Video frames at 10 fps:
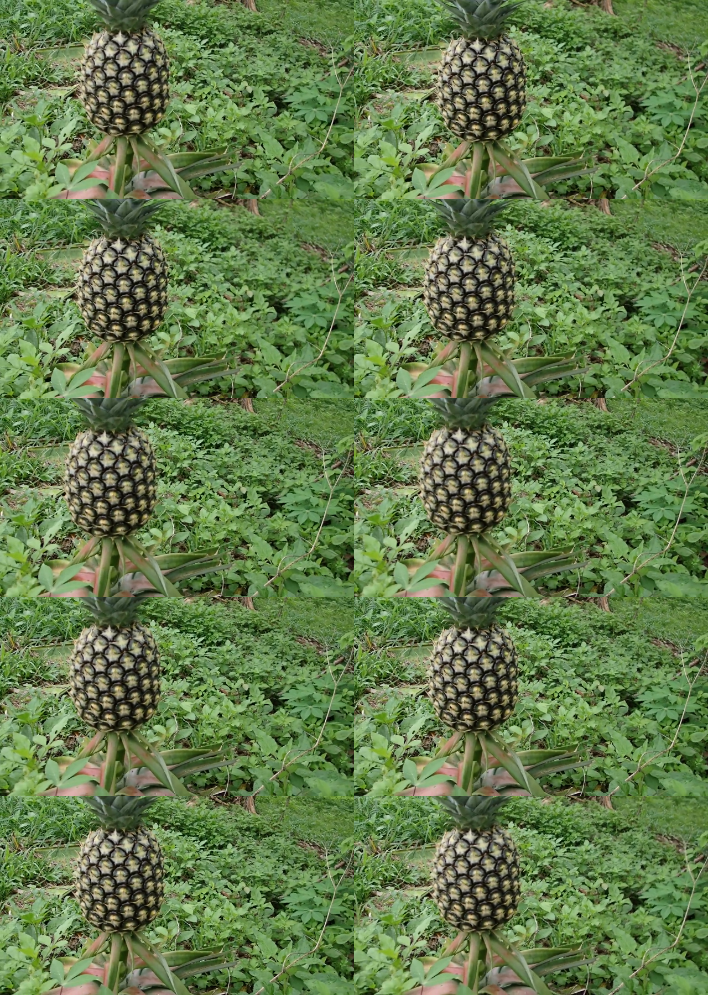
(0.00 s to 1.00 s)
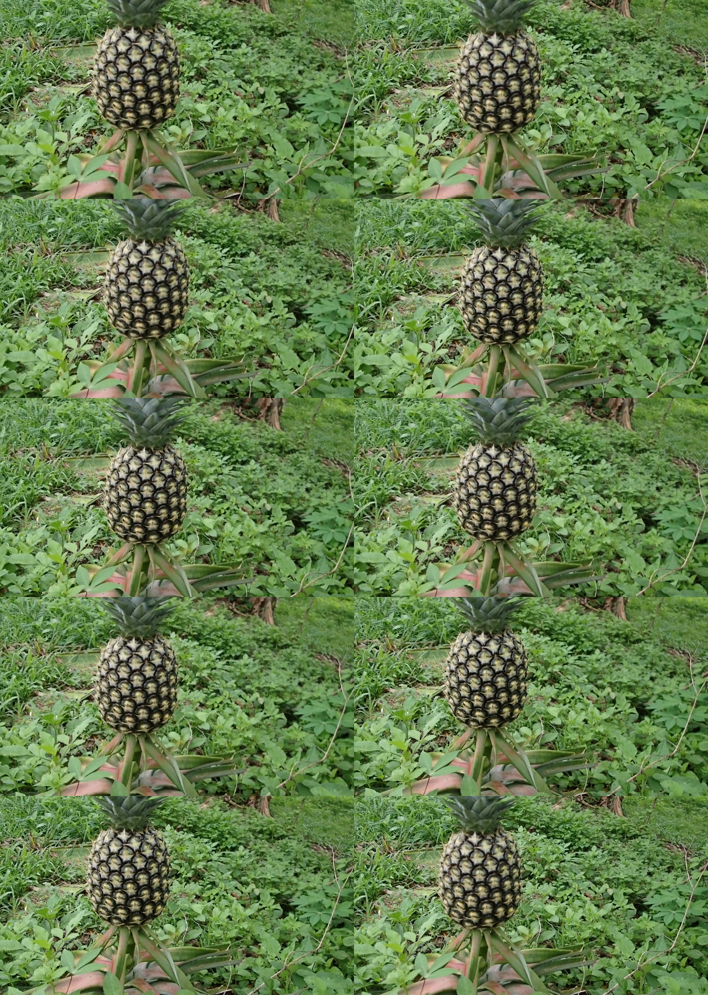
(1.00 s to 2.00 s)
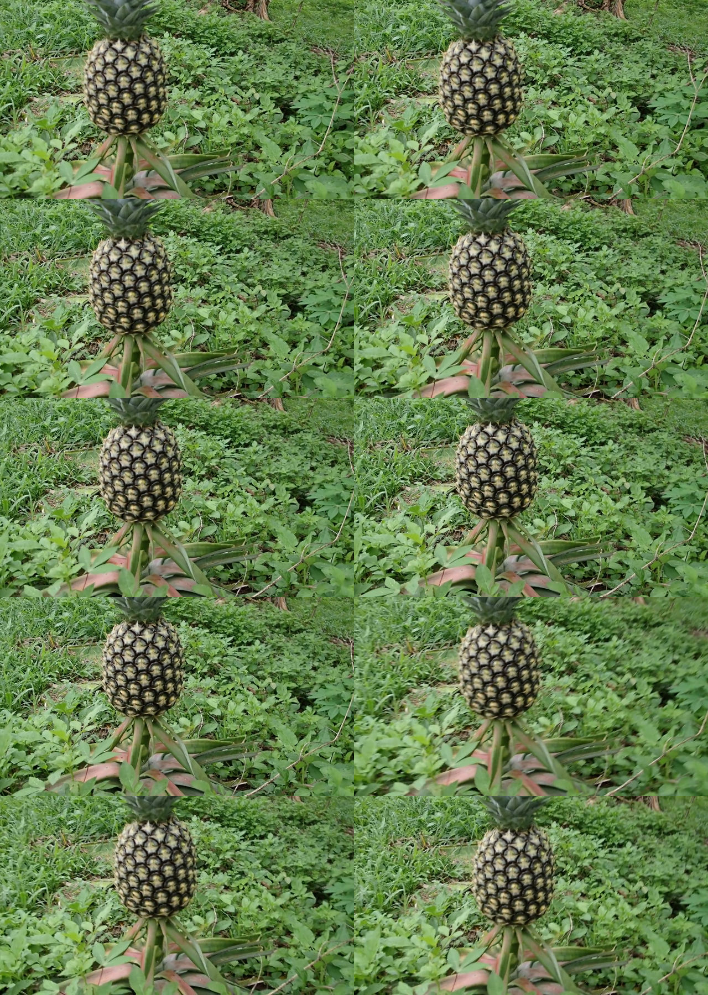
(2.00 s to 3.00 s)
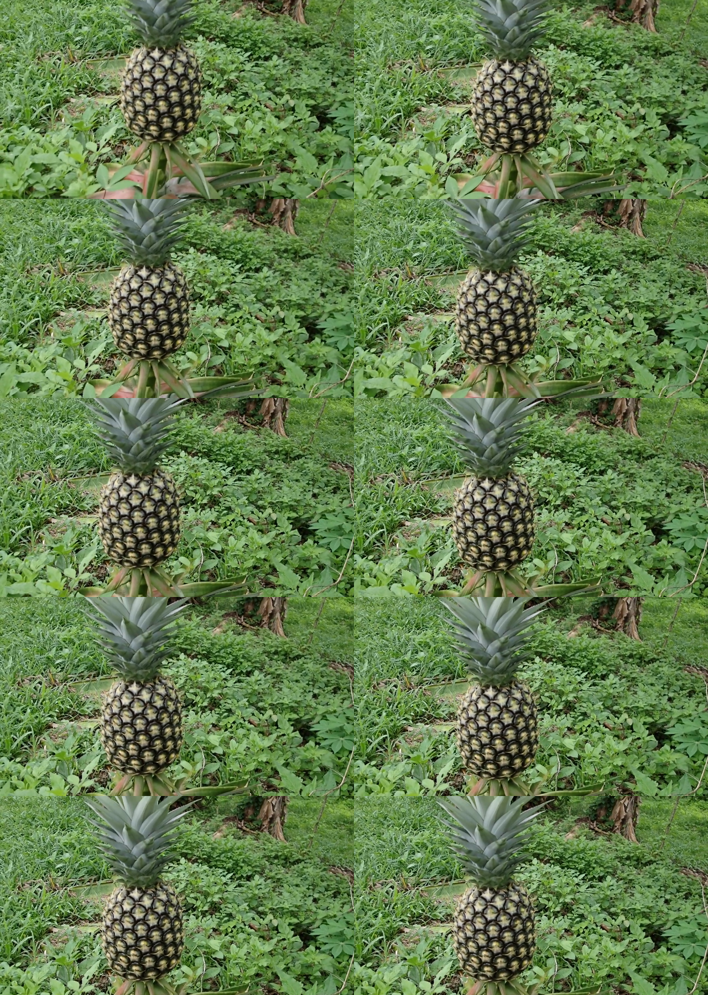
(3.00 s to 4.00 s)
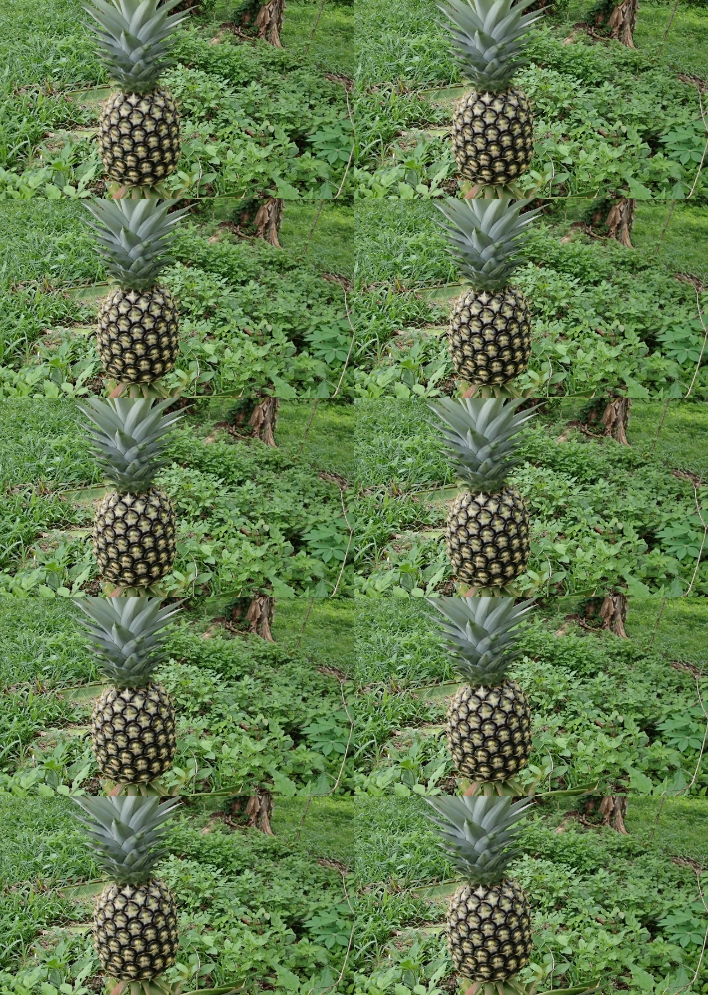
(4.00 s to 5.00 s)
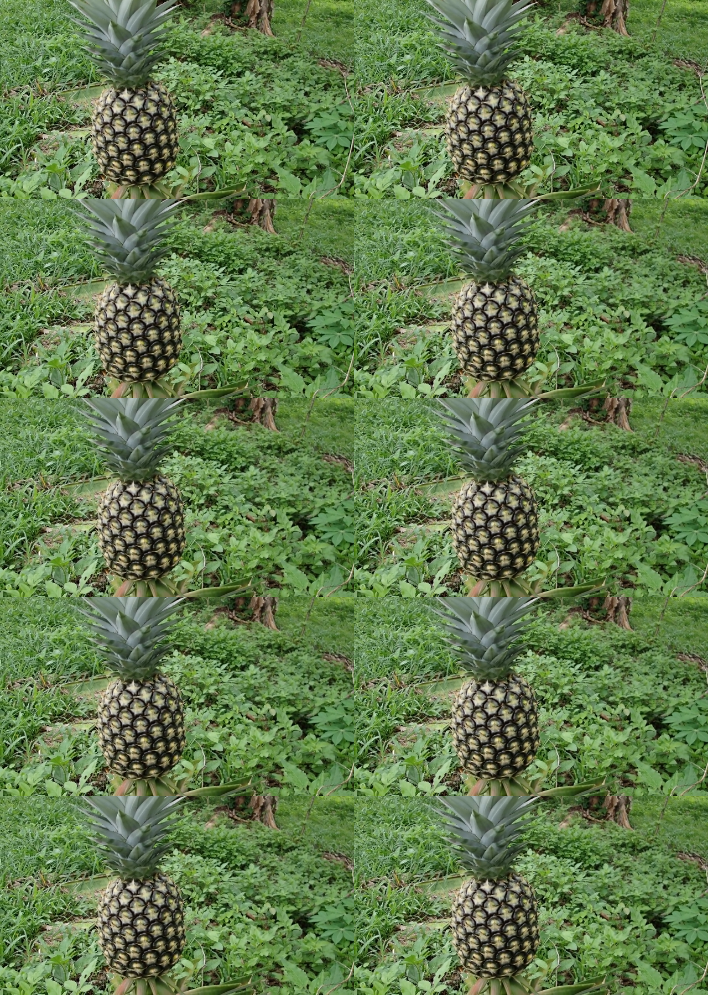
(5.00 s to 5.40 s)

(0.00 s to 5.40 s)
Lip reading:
No face is visible, so there are no lips to read.